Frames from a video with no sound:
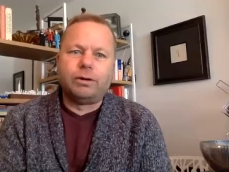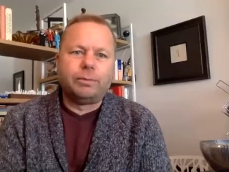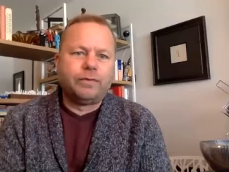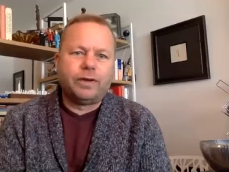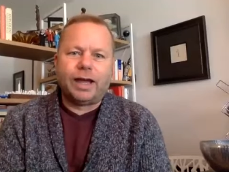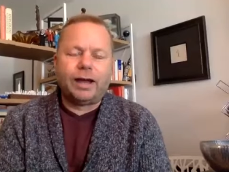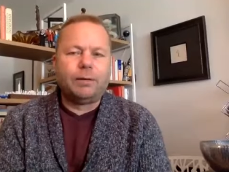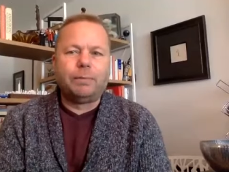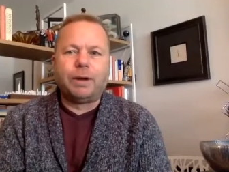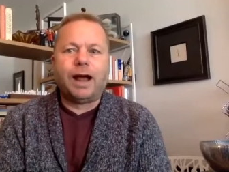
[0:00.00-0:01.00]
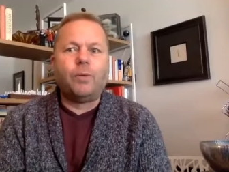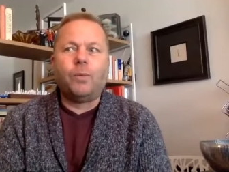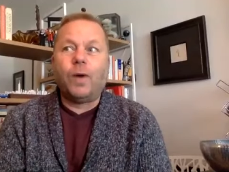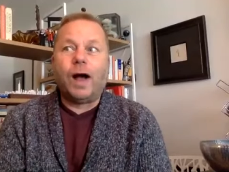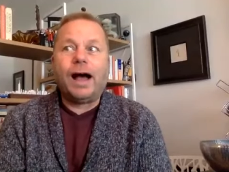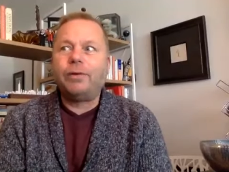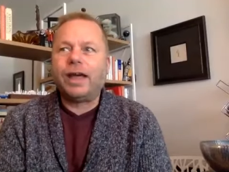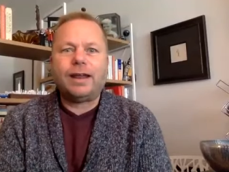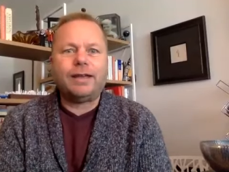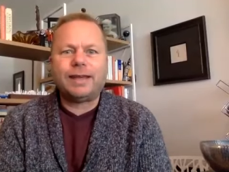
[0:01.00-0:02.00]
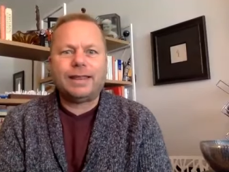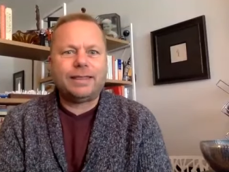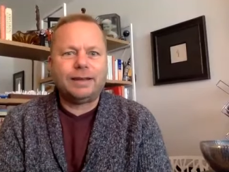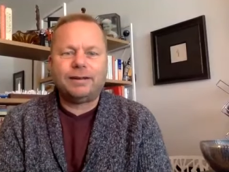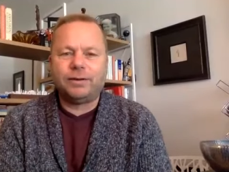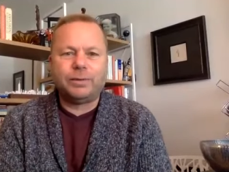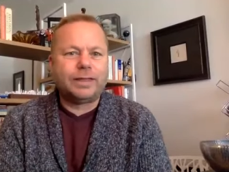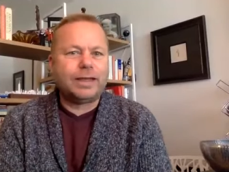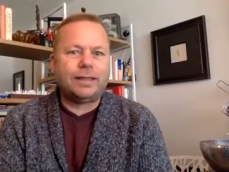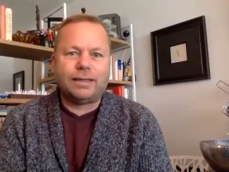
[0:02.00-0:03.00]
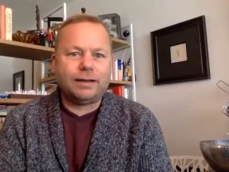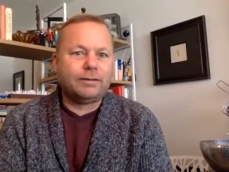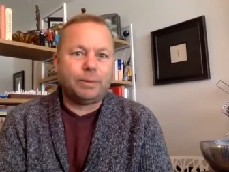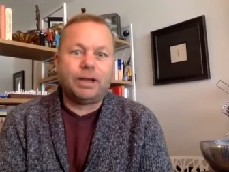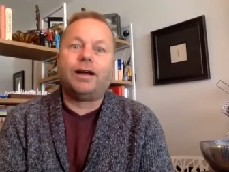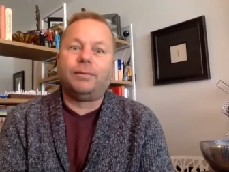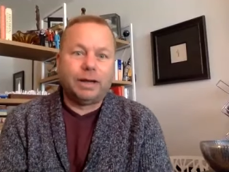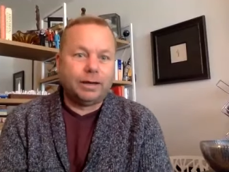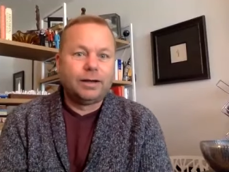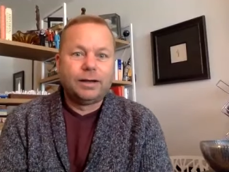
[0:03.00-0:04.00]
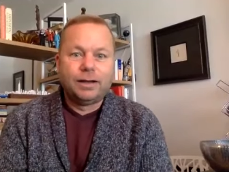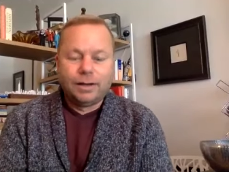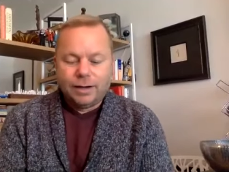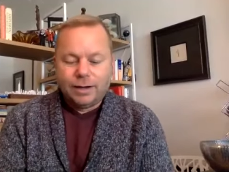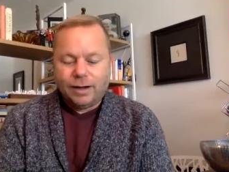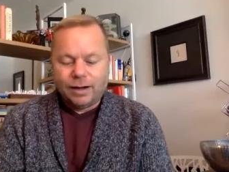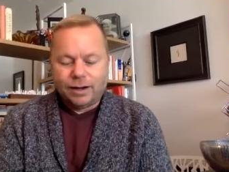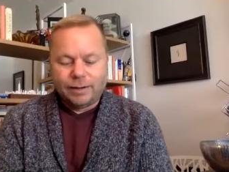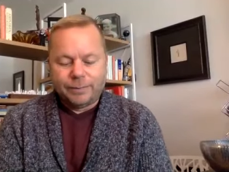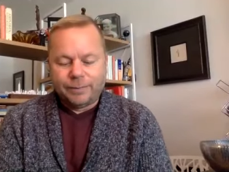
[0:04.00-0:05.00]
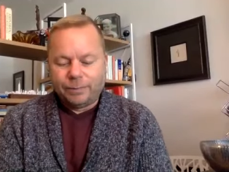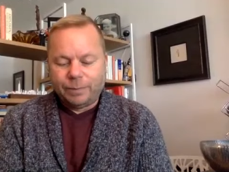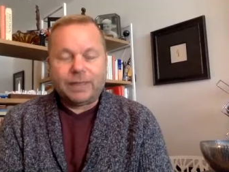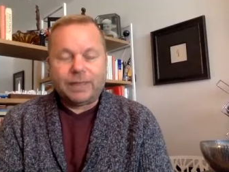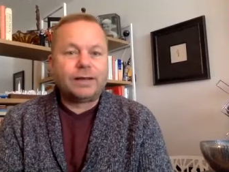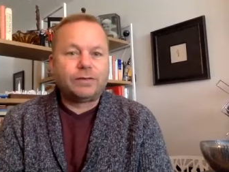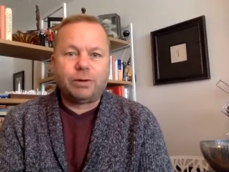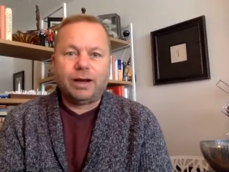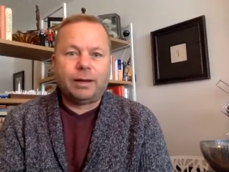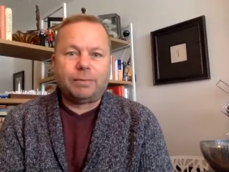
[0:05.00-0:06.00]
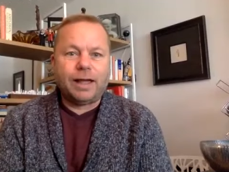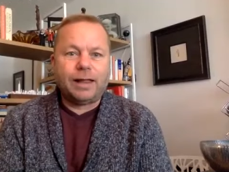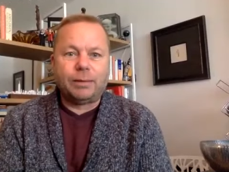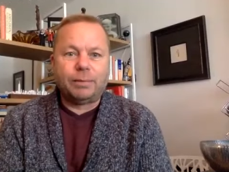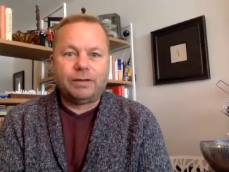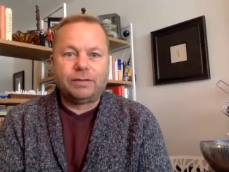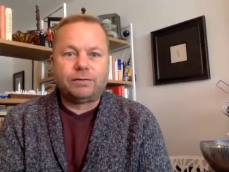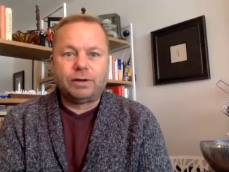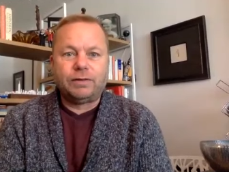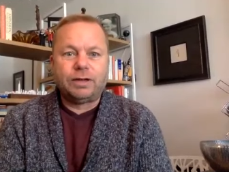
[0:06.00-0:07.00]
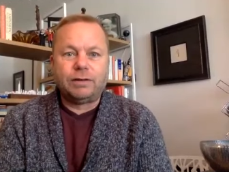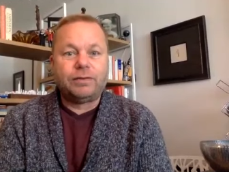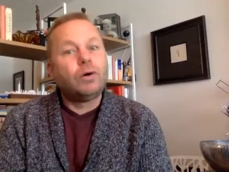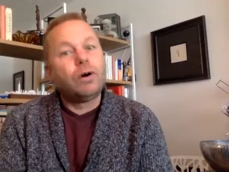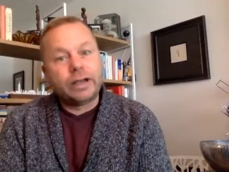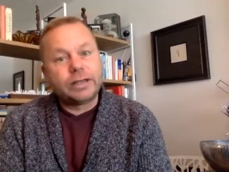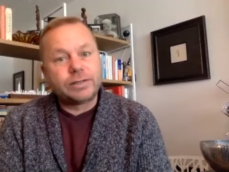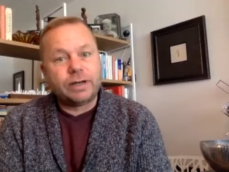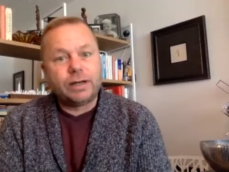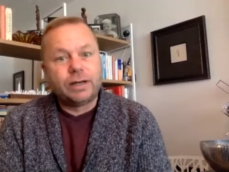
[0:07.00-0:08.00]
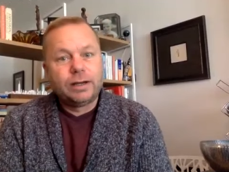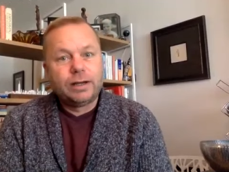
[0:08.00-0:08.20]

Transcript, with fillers: room for that. But how that has anything to do with anything is beyond me. Um, but thanks for bringing up that little piece of trivia of your history